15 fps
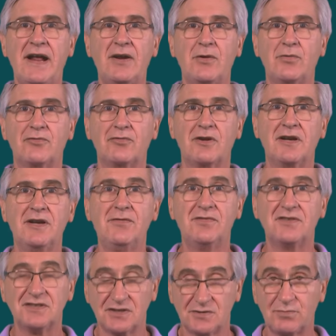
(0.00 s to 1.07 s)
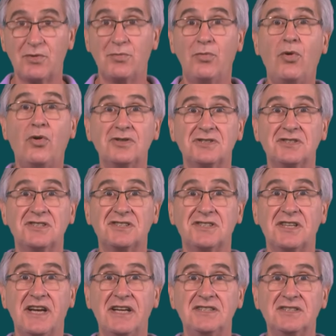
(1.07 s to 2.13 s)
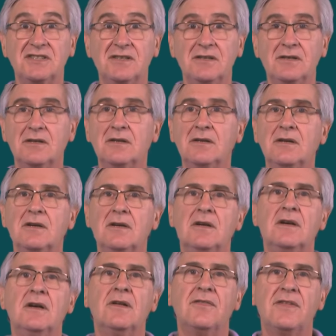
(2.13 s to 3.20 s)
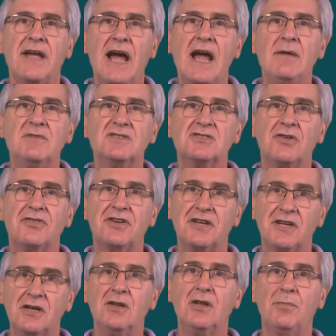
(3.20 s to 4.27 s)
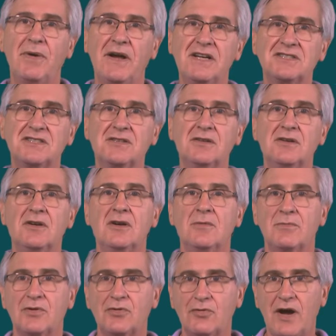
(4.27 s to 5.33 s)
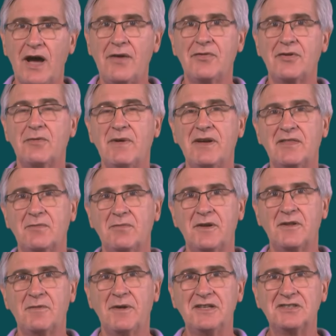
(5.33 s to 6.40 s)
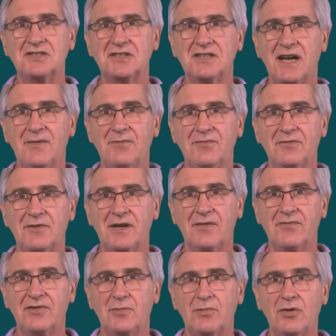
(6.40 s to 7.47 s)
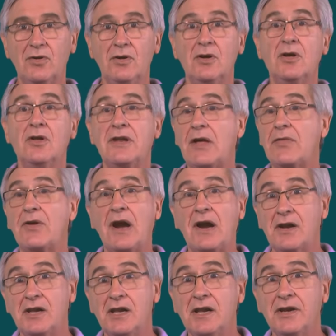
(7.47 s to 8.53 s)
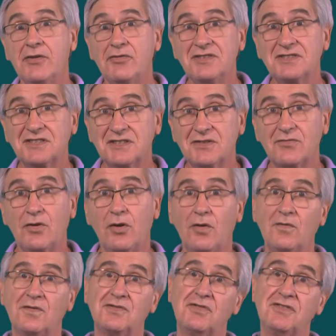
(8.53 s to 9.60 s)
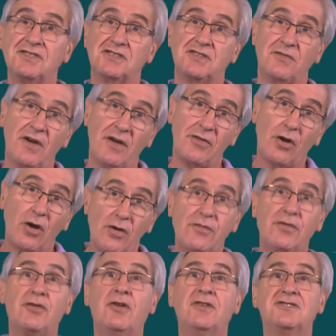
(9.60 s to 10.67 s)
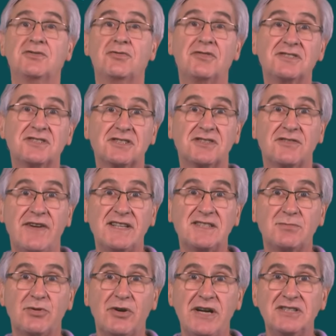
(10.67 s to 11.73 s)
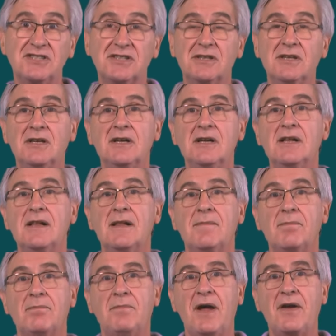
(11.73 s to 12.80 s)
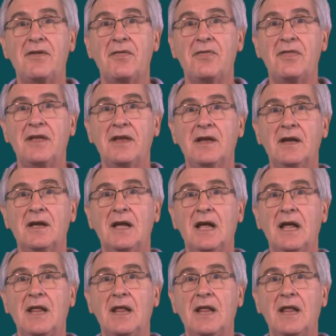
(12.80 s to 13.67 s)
adequate relief. This is proportionate sedation. The aim is not to kill the patient, but rather to make the patient comfortable. Now, there are clearly risks involved, risks of either overdose or risks of aspiration, but the